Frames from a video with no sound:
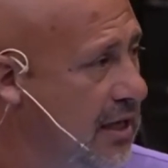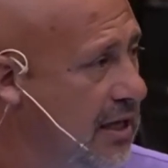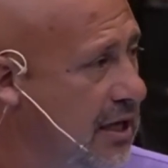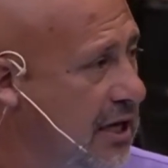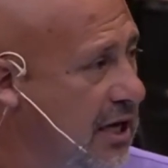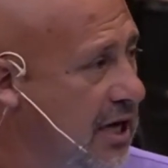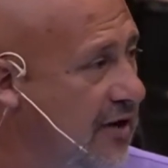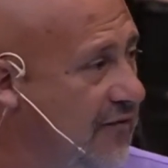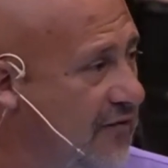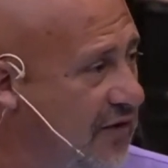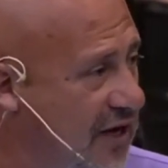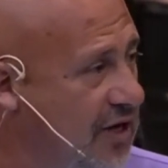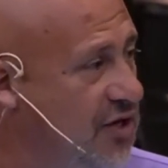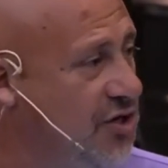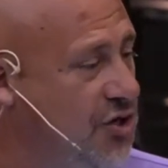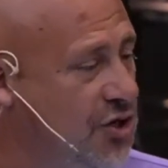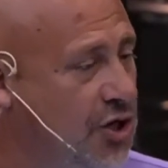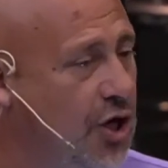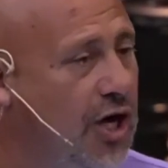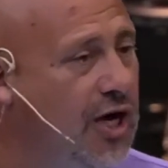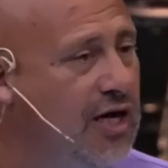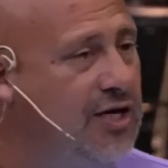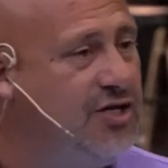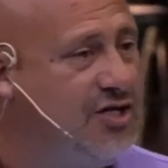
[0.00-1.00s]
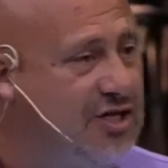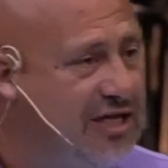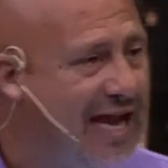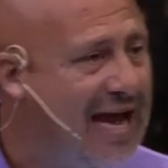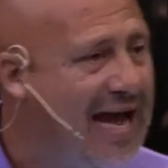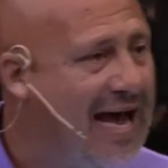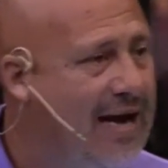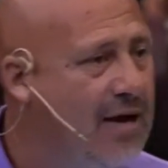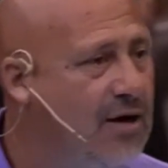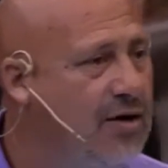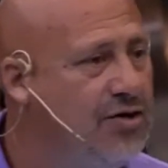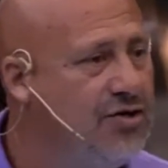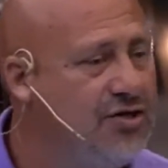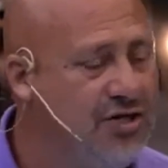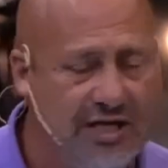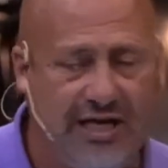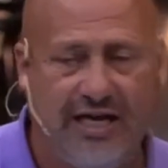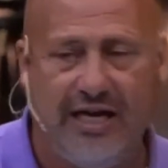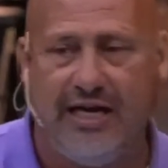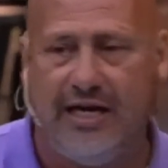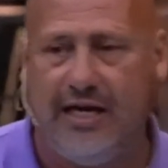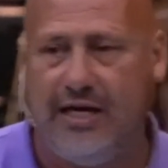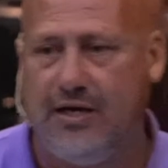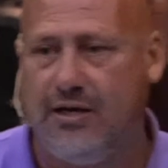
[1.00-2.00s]
If he should scatter
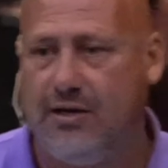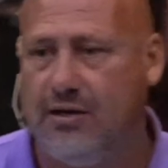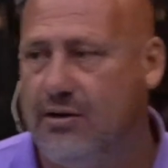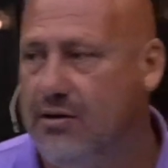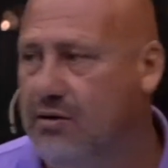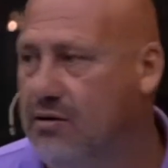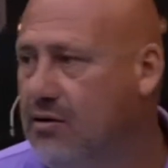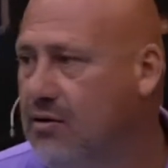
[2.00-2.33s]
seed.